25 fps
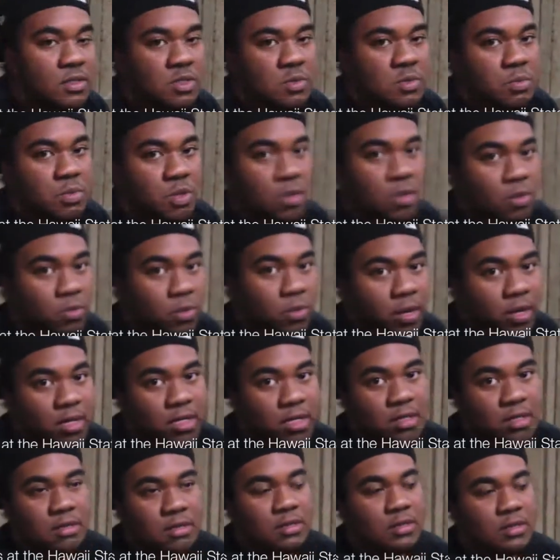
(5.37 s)
House's Bill of
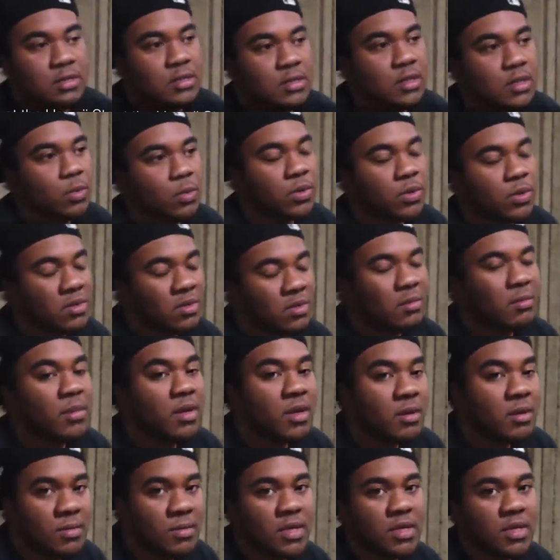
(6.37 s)
Rights with
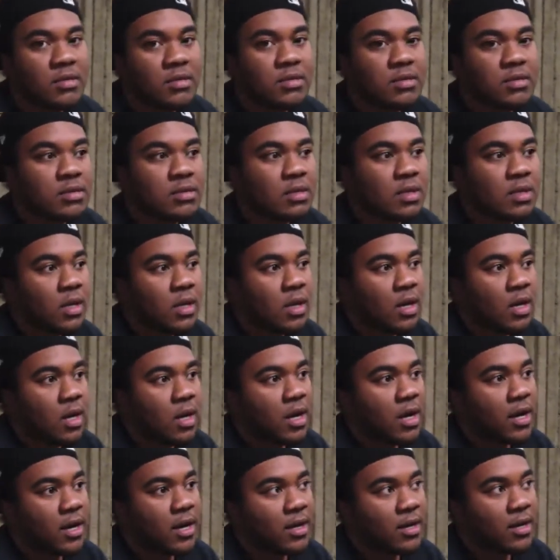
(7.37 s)
amendments.
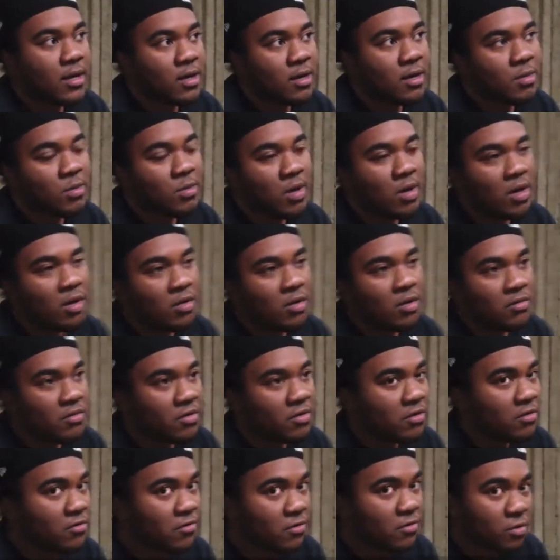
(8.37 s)
I am,
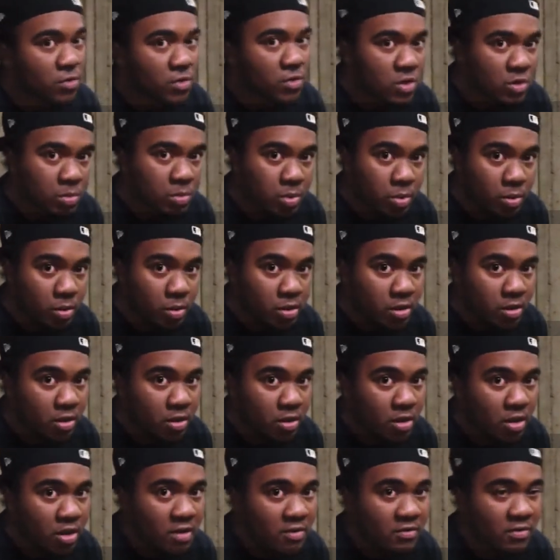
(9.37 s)
however, a full
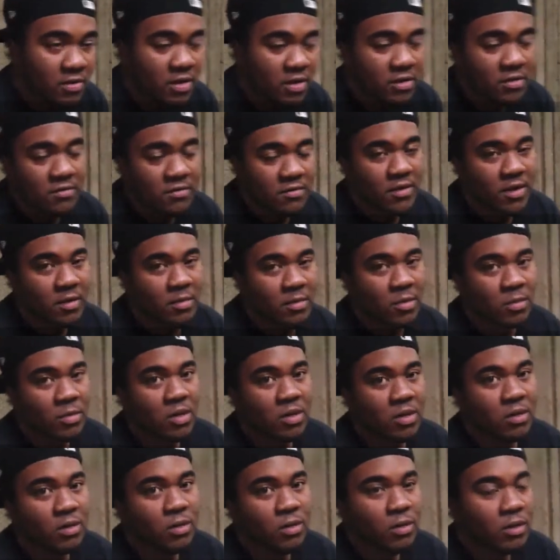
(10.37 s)
supporter of Kanawai
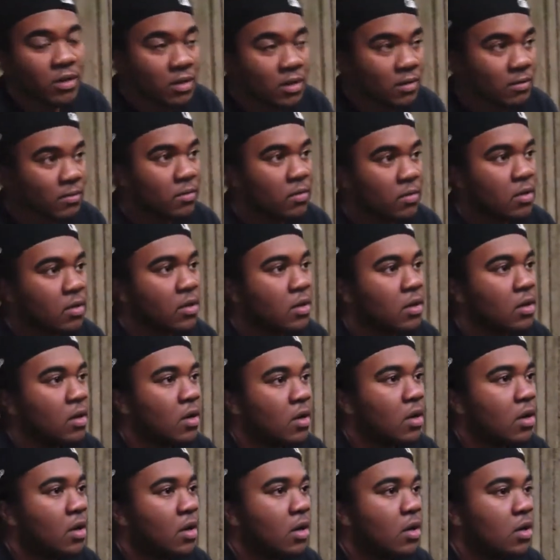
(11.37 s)
Mamalahoe.
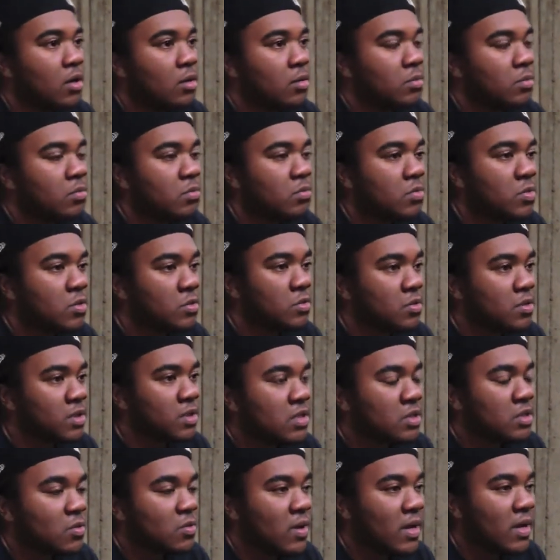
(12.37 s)
Um,
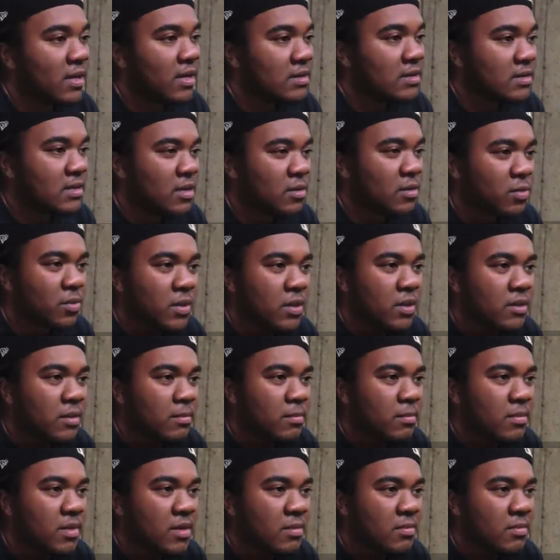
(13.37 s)
the reason why I say
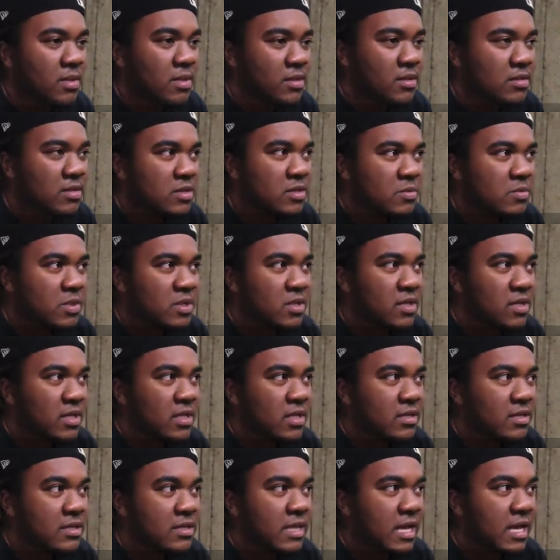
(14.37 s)
with amendments is
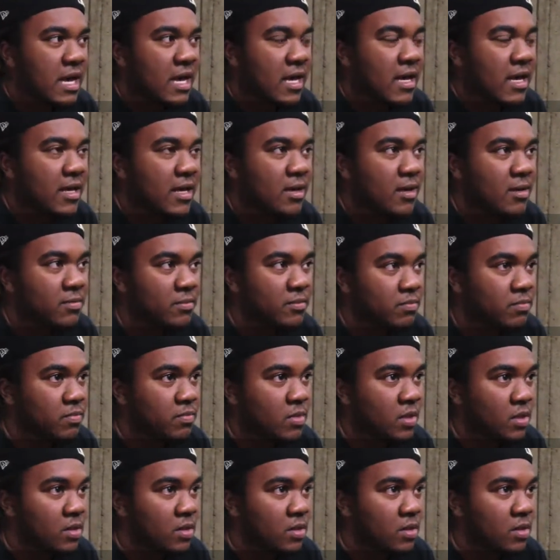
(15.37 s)
because I,